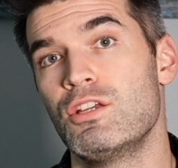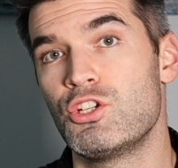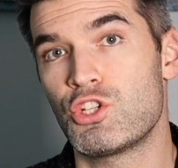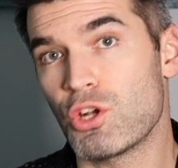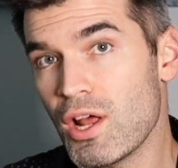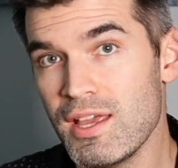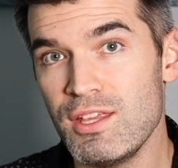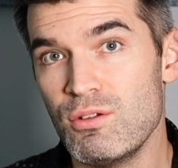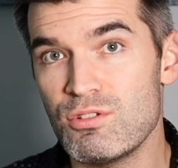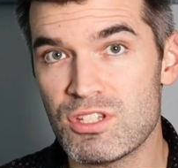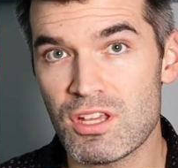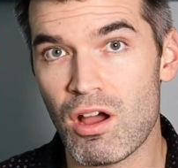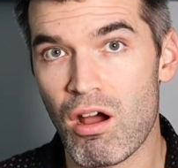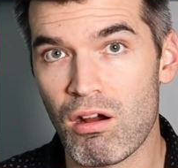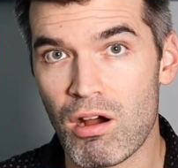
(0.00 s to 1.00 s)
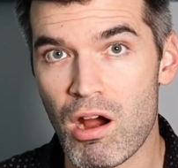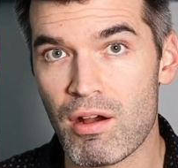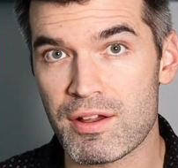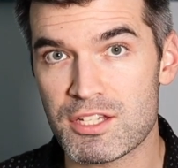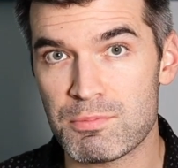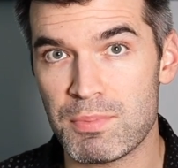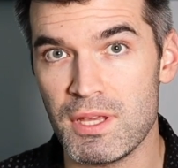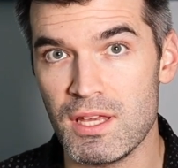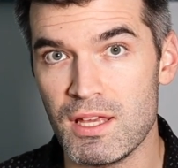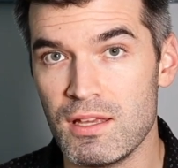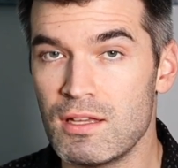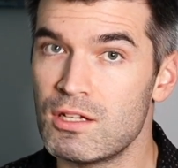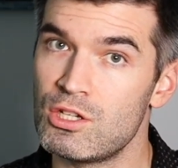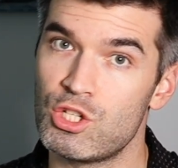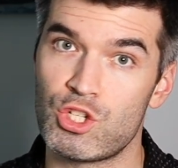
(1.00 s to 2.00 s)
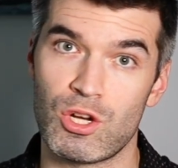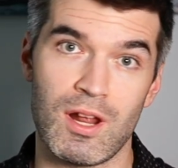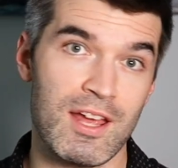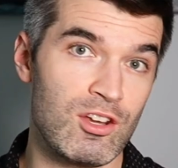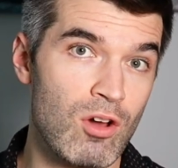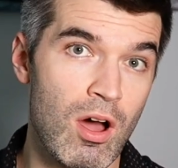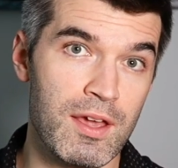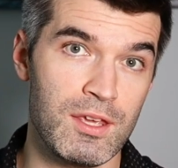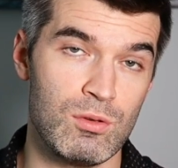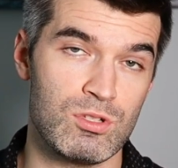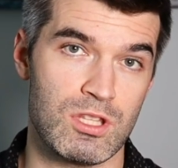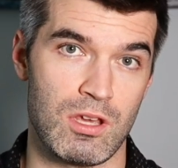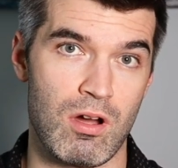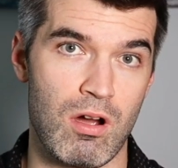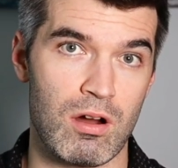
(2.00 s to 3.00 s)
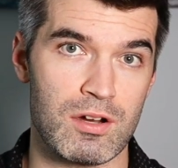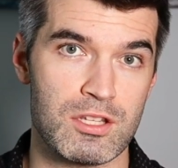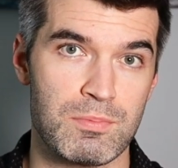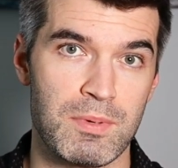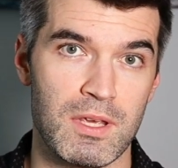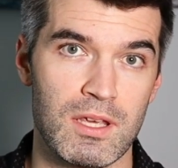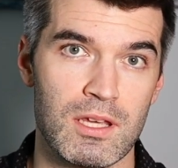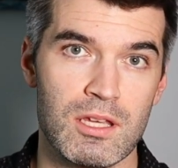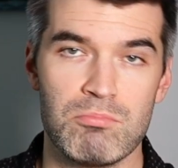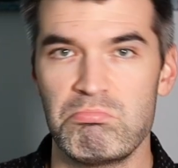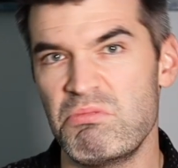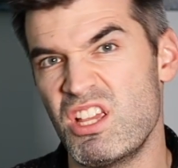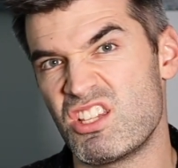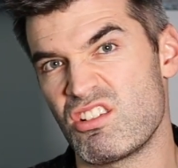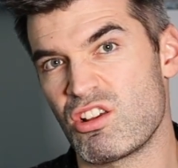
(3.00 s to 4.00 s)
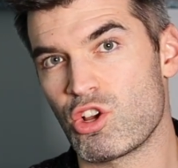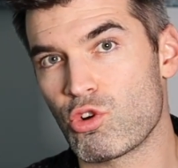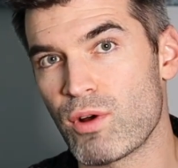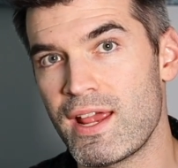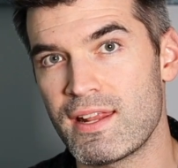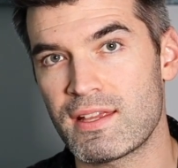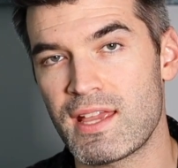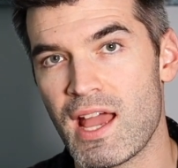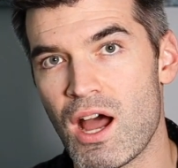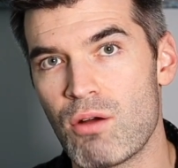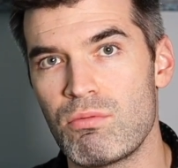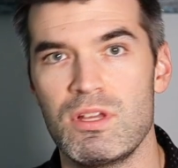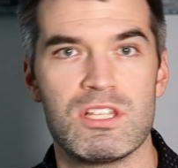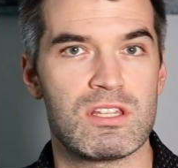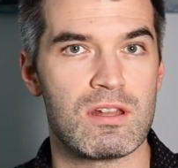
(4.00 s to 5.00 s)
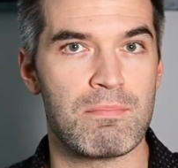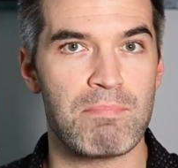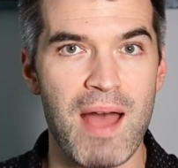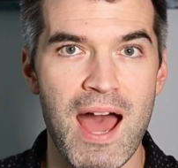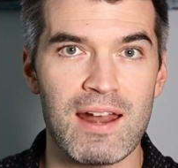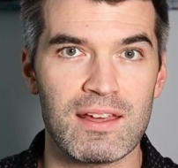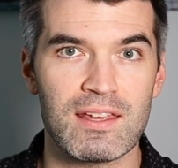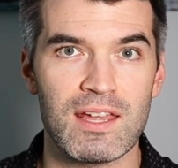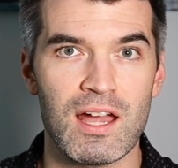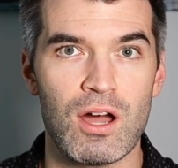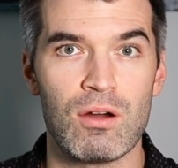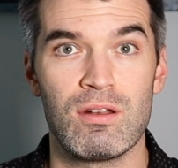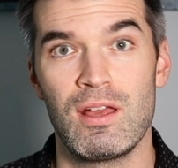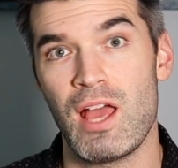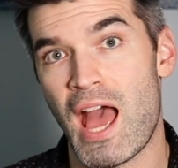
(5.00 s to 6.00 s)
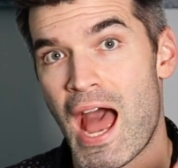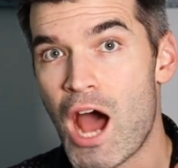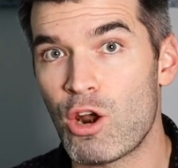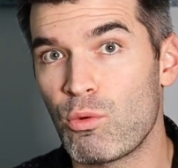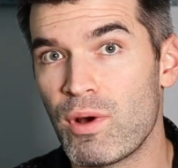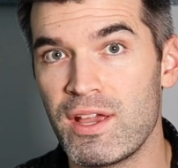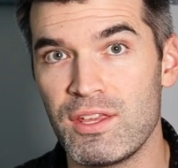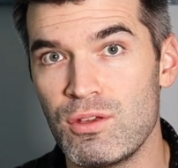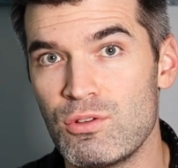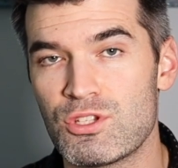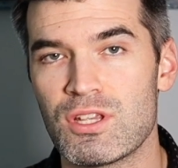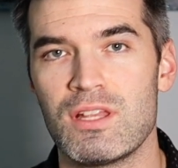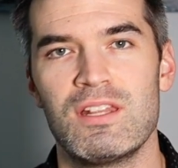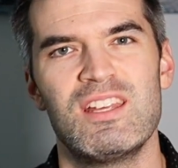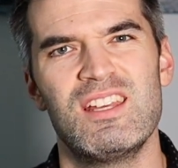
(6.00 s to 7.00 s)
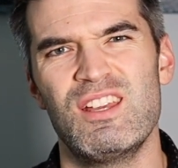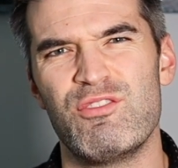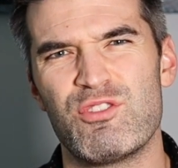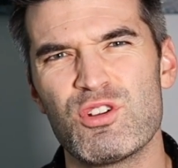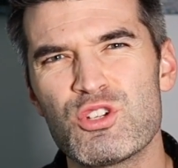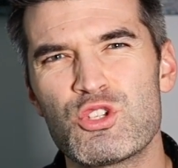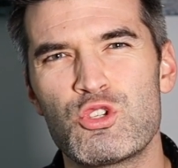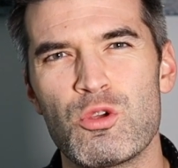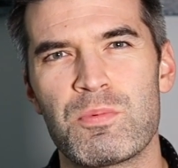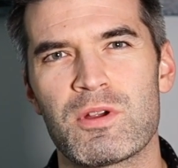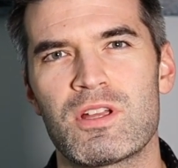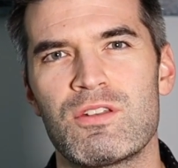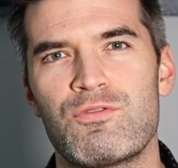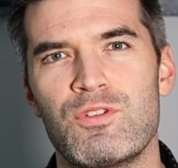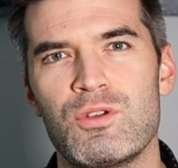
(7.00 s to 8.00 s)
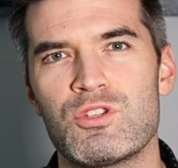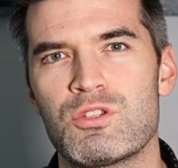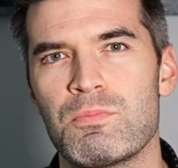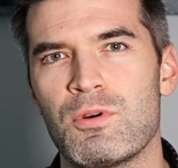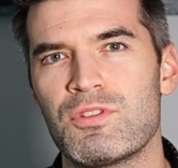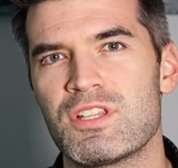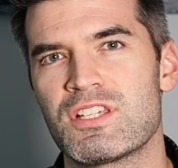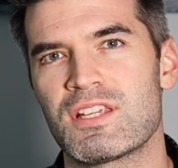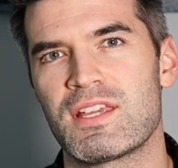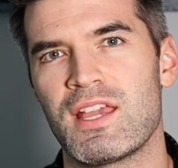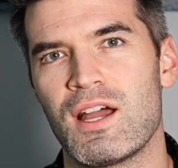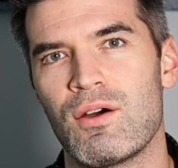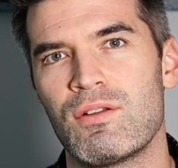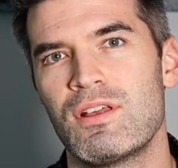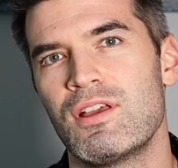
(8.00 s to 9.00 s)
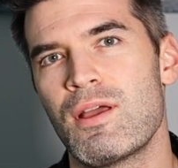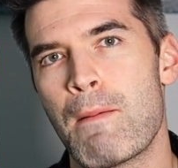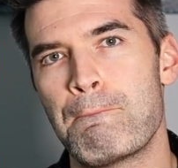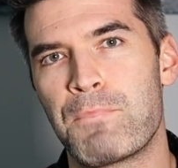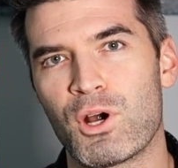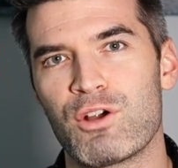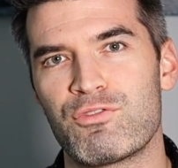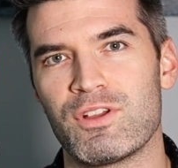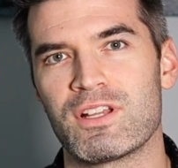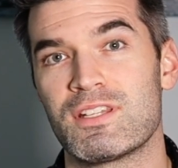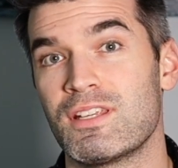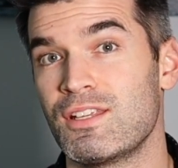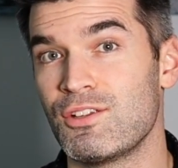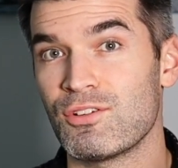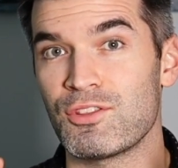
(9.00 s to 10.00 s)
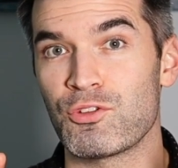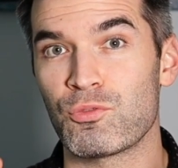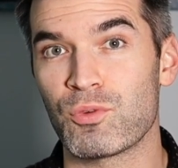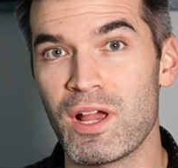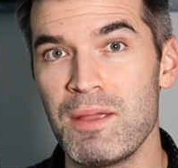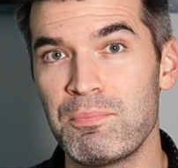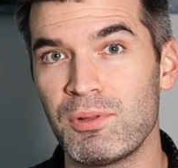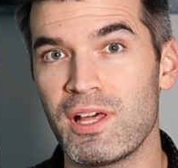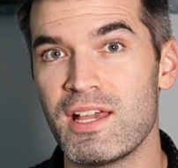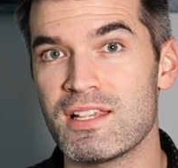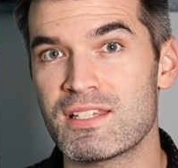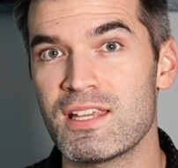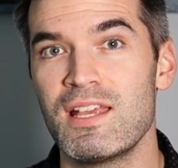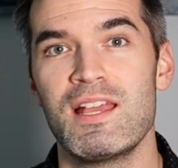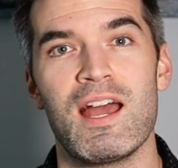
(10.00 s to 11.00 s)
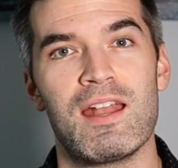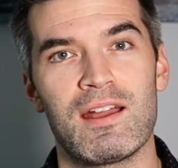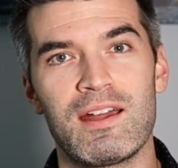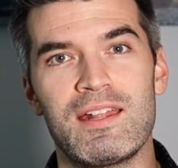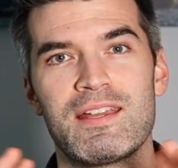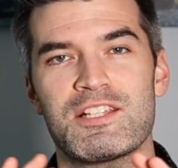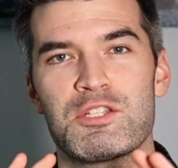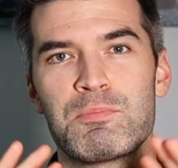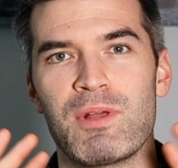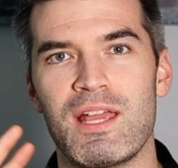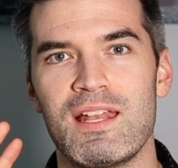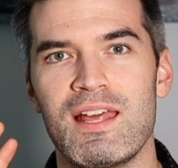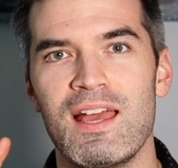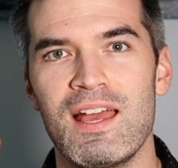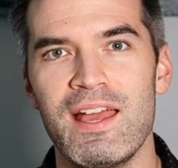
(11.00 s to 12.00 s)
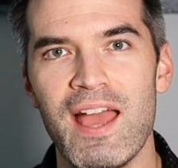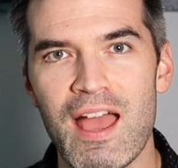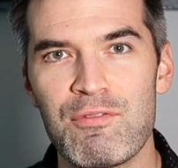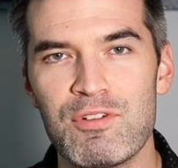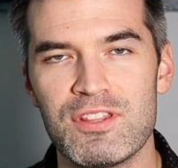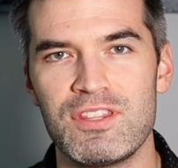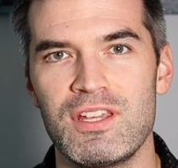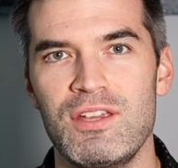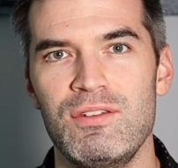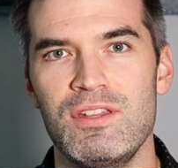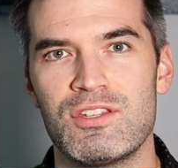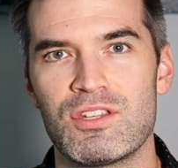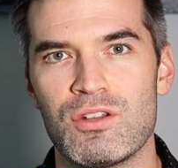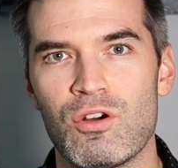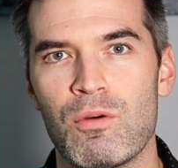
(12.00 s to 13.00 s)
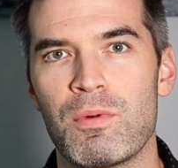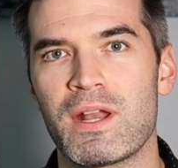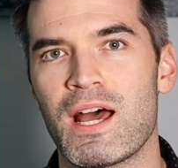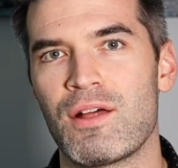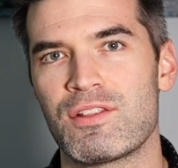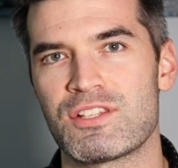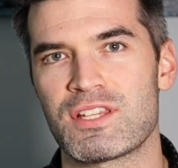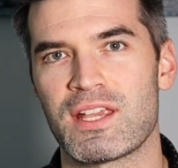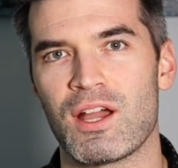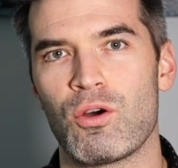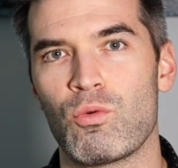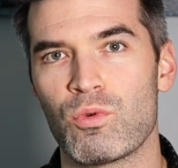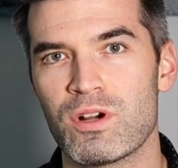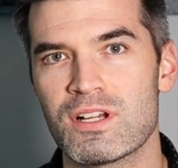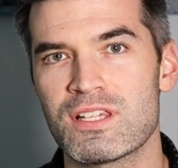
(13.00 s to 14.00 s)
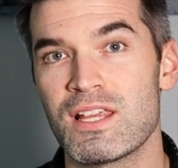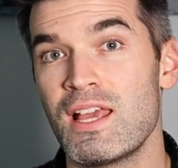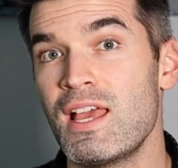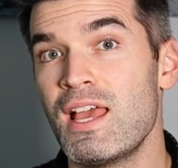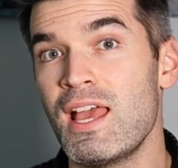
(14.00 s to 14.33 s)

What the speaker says: Should I use the RRSP? Should I not use the RRSP? Is it a great account? Is it a bad account? How do I use it? If you're super confused about this account, perfect. You're in the right place, and I'm going to explain everything you need to know about how this account works.